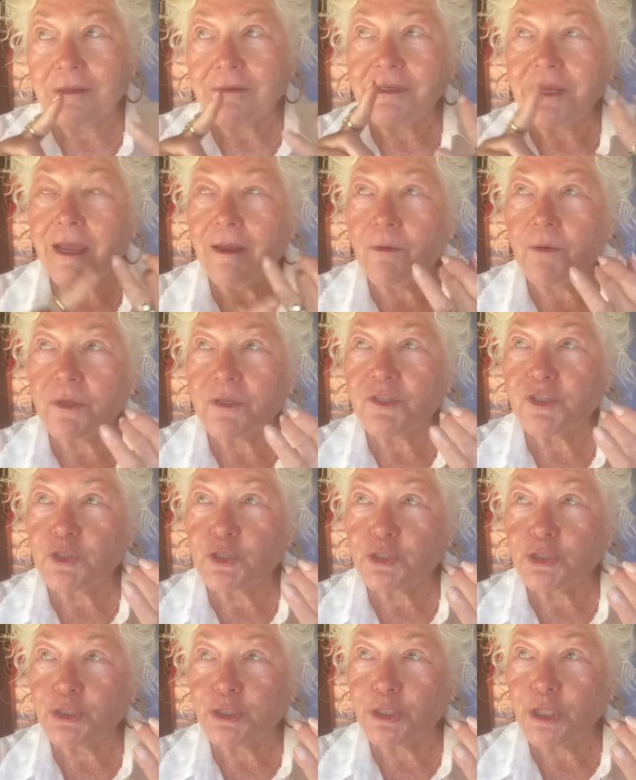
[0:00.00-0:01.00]
Now,
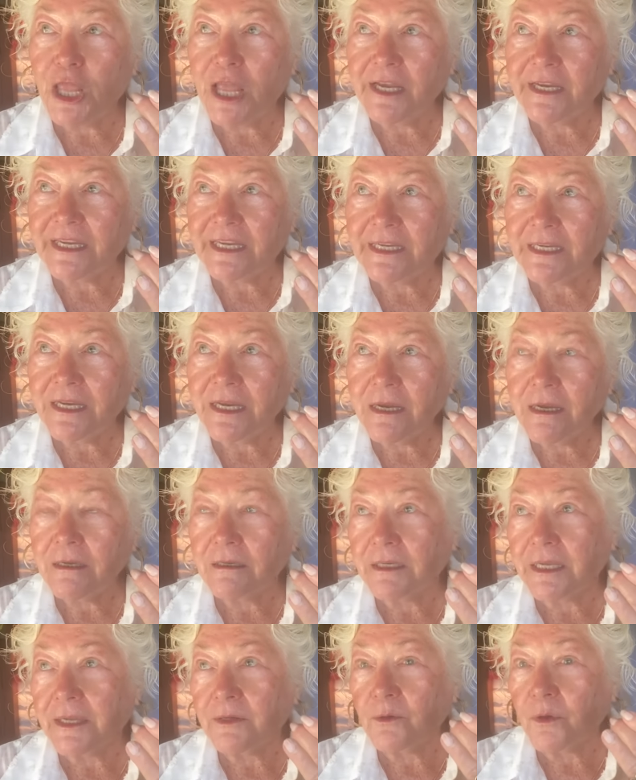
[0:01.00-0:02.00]
slugging
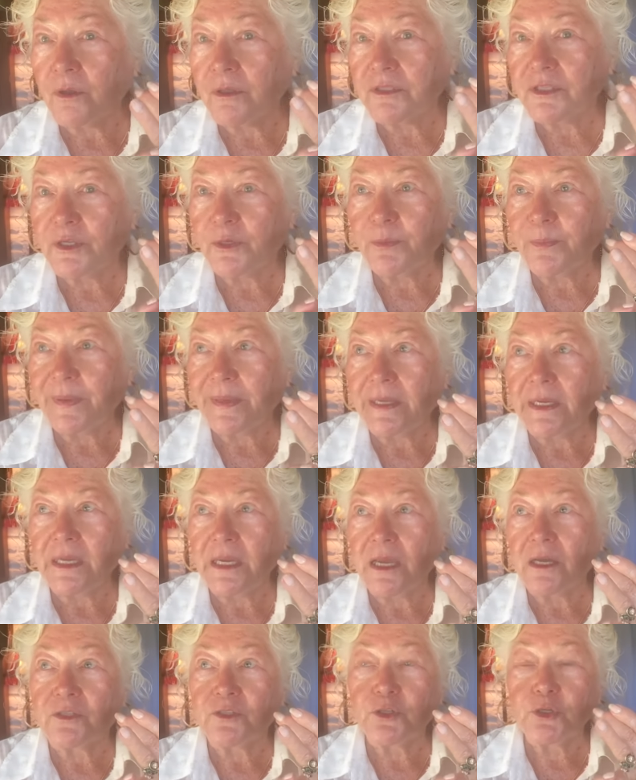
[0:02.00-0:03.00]
can also
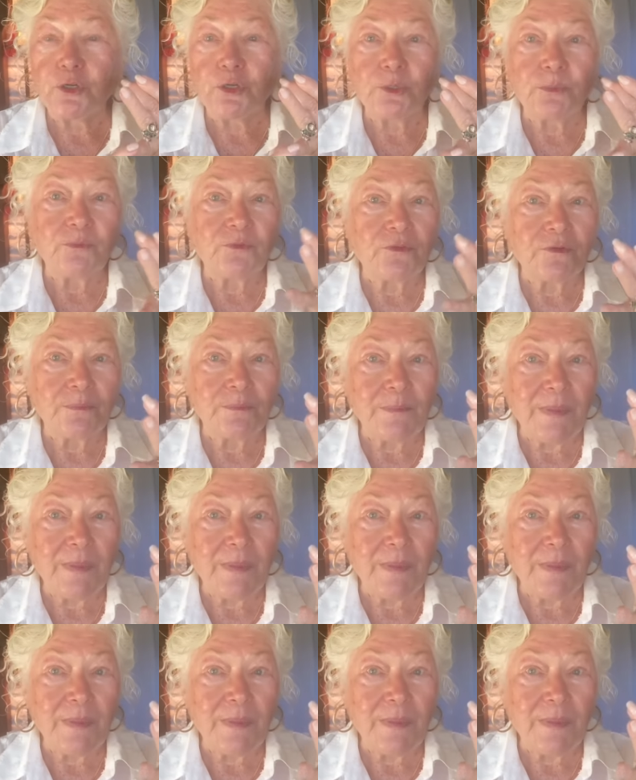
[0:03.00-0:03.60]
be a term from